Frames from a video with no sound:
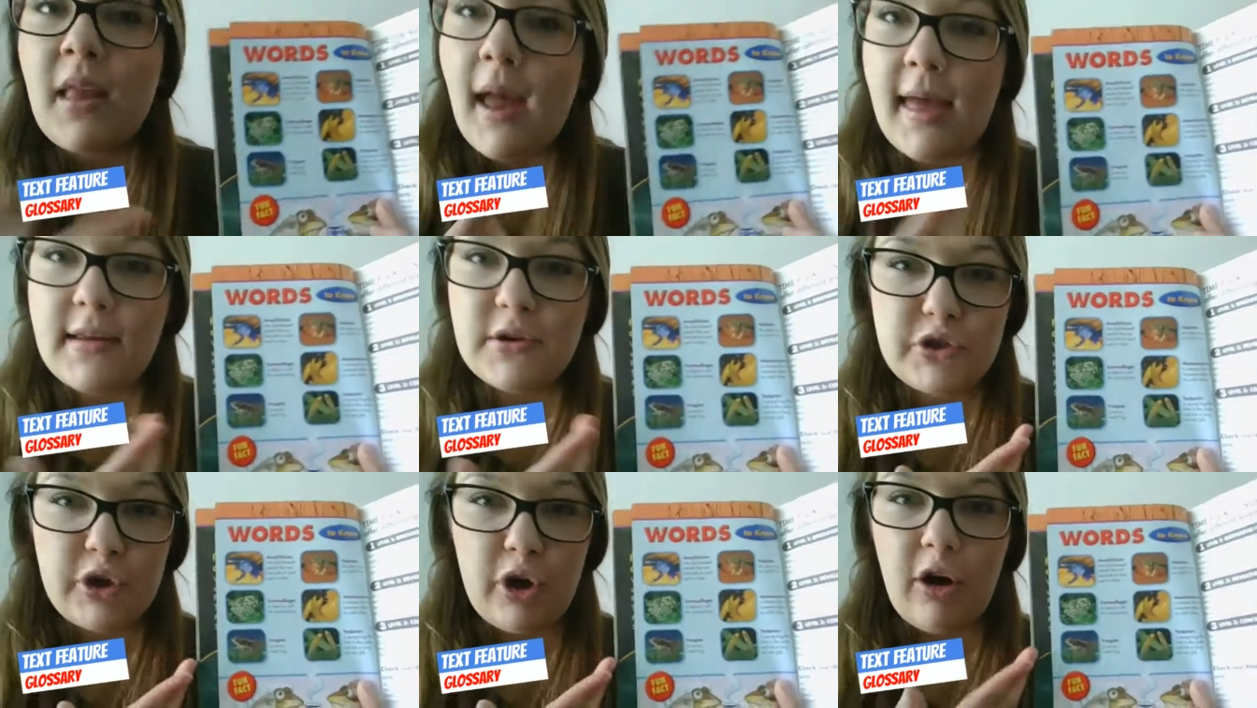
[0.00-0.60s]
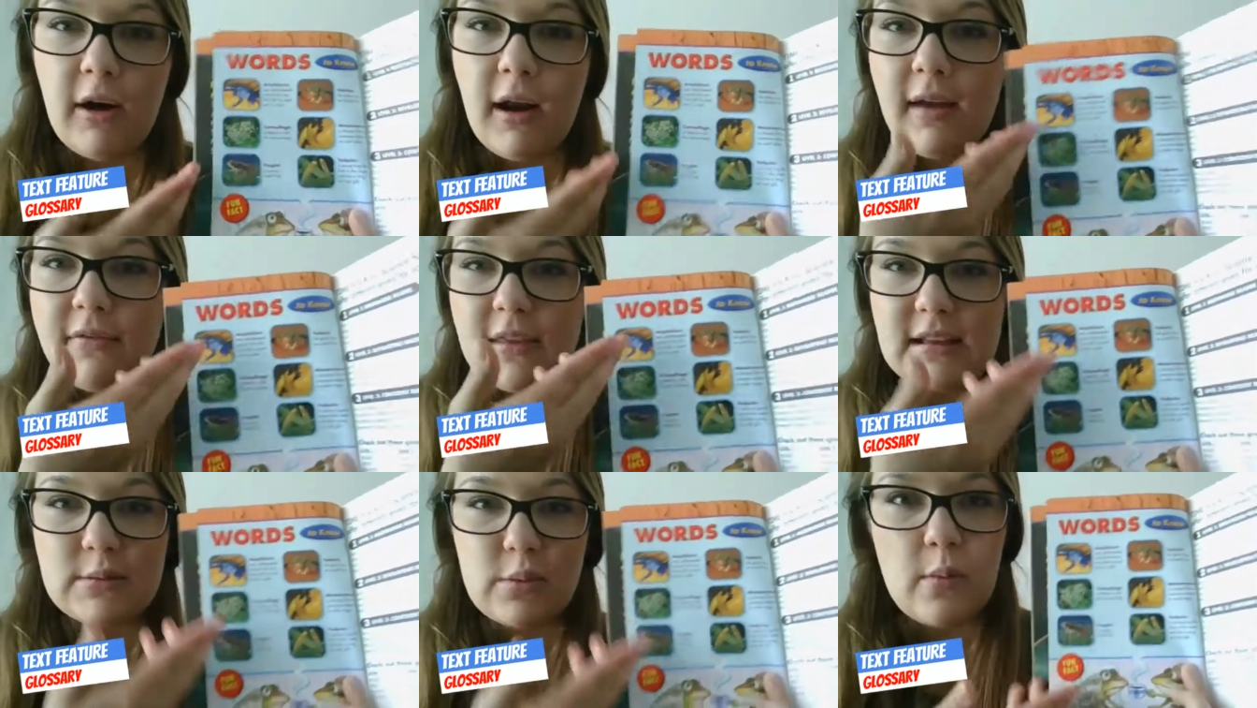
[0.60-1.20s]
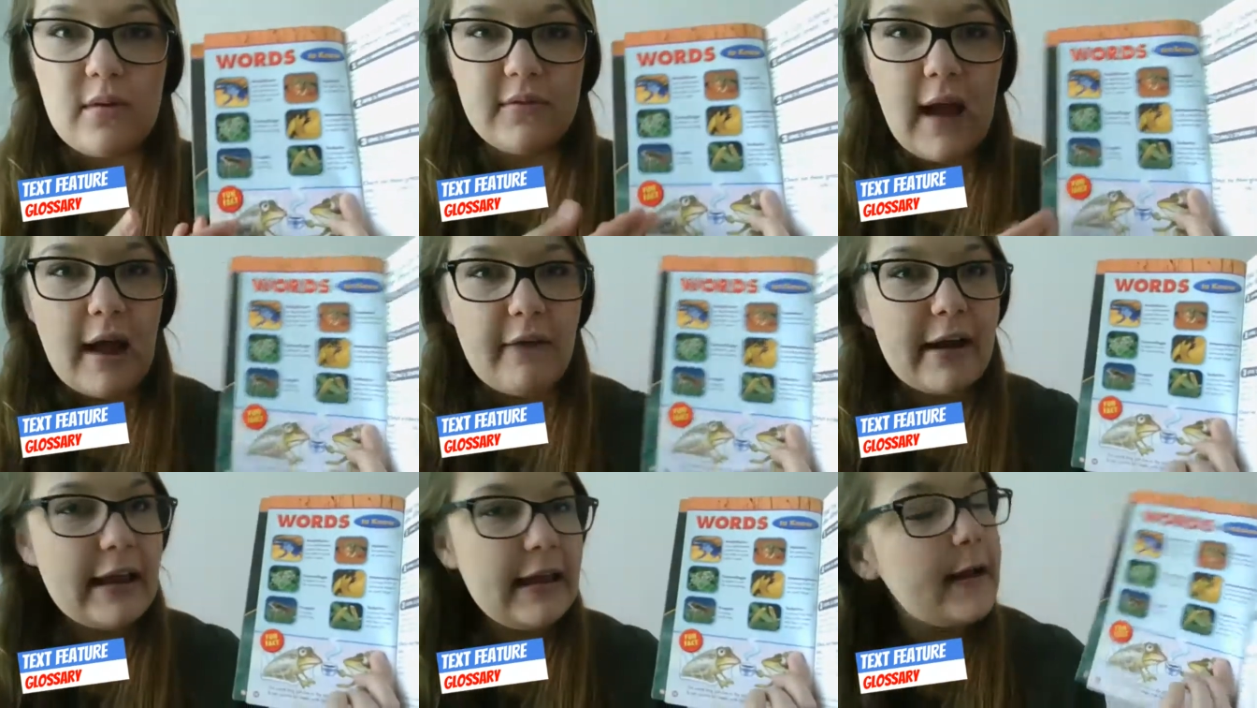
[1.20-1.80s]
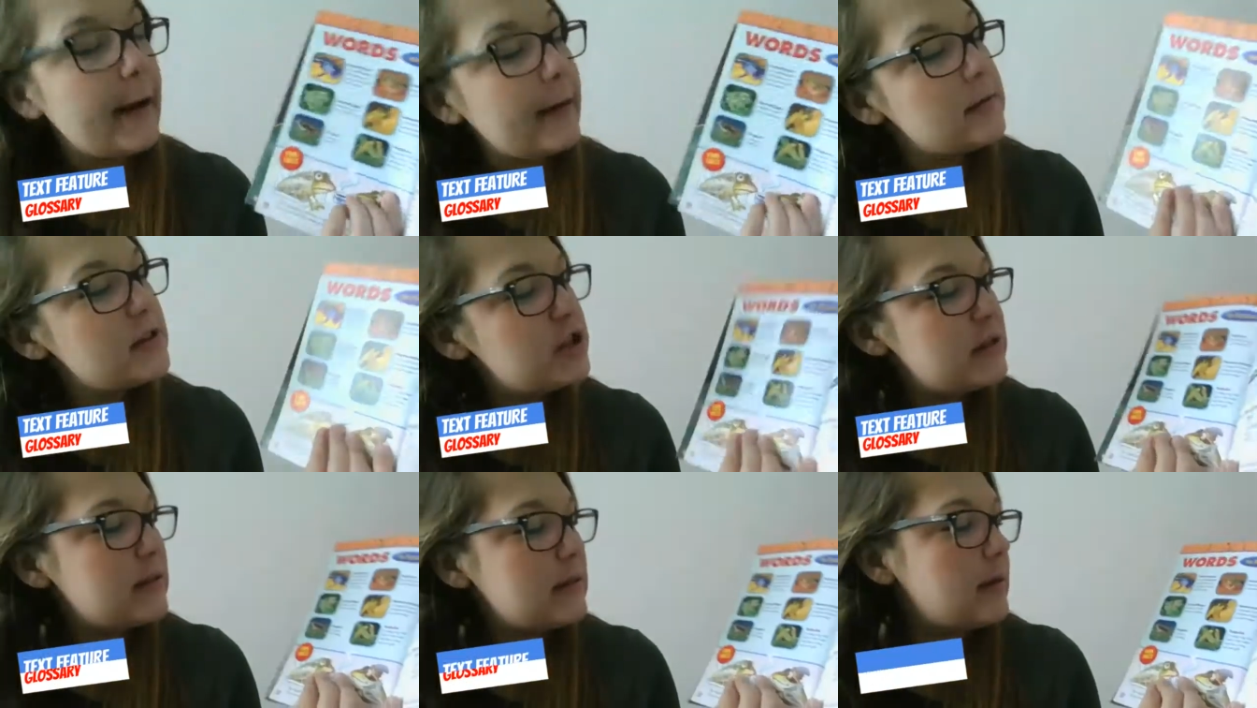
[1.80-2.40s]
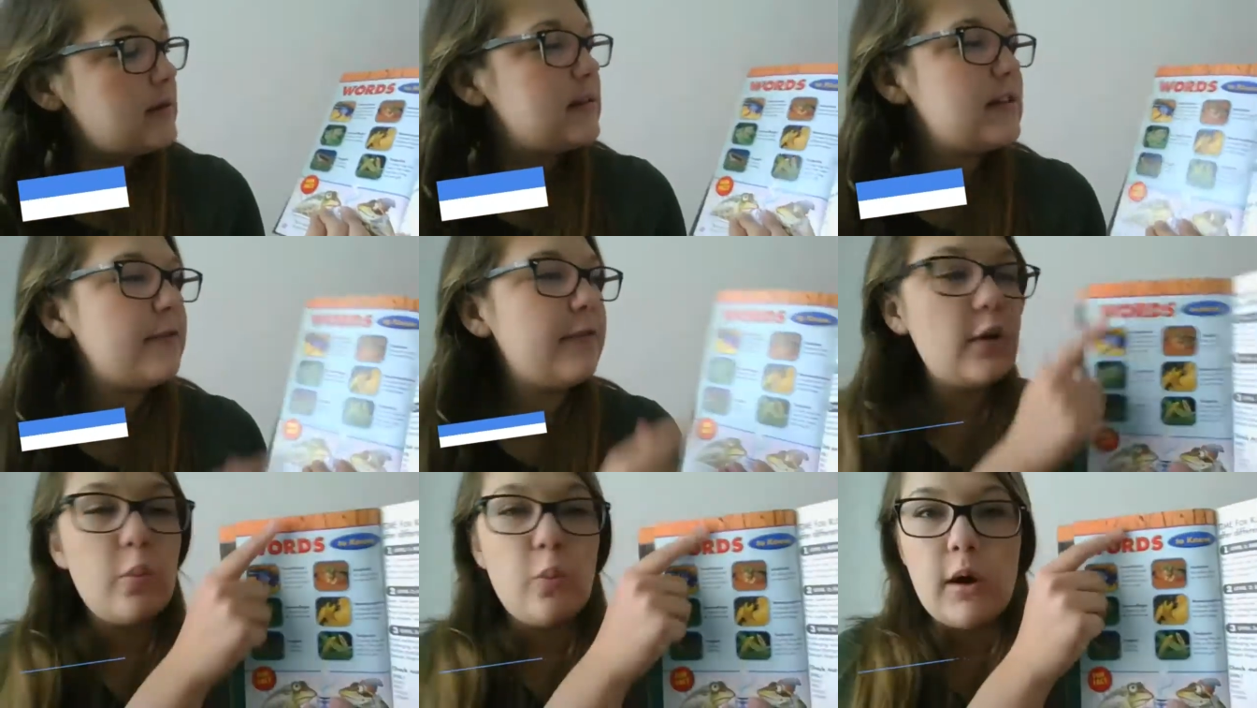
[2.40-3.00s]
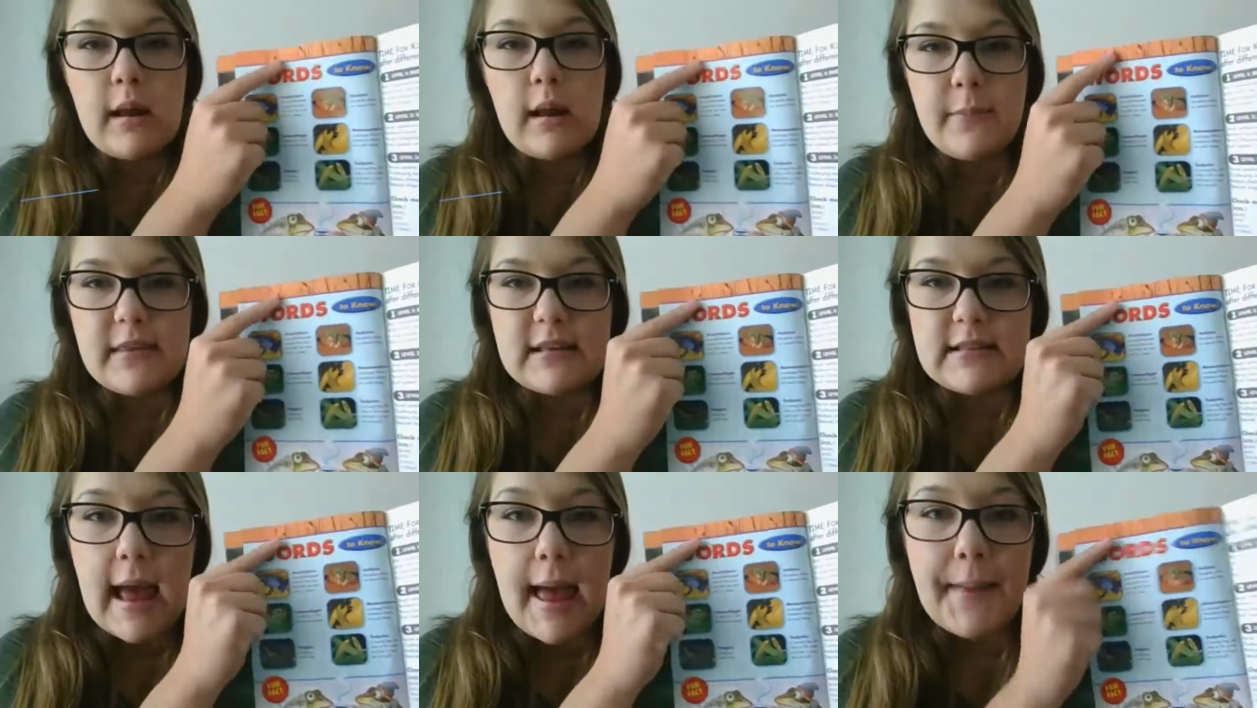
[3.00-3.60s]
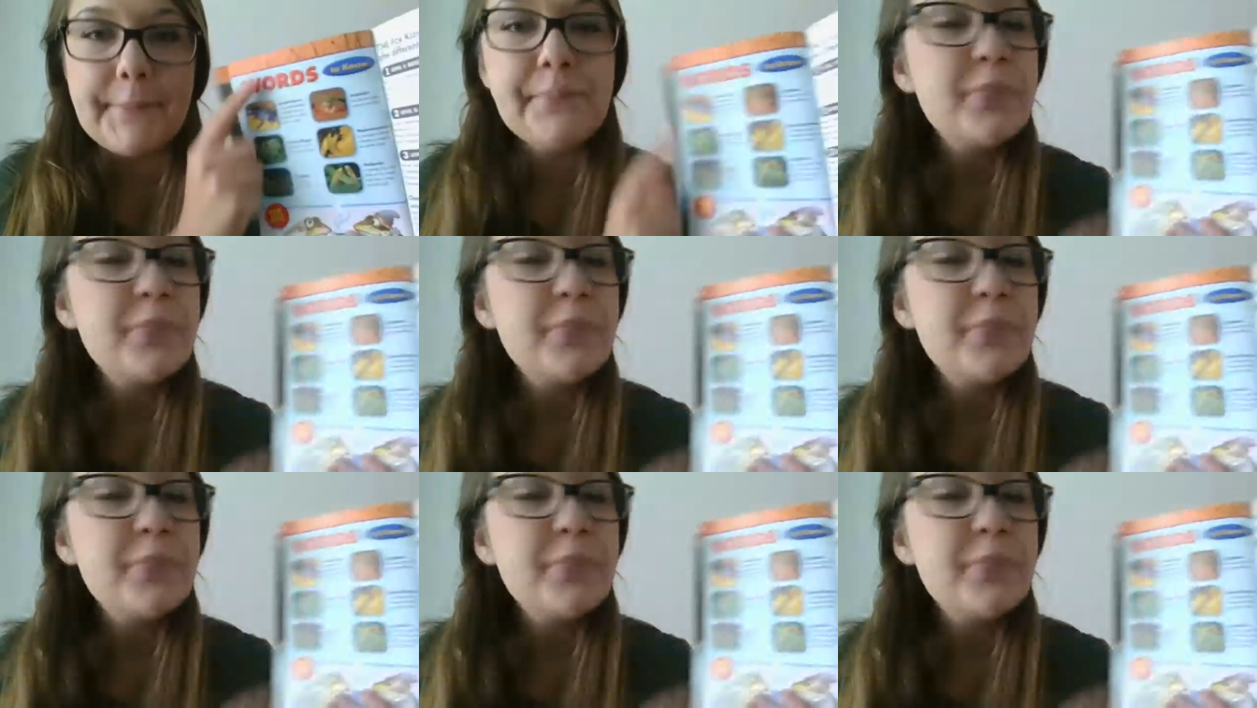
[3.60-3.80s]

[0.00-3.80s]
And sure enough, that's what we've got right here. It's just a different word up at the top.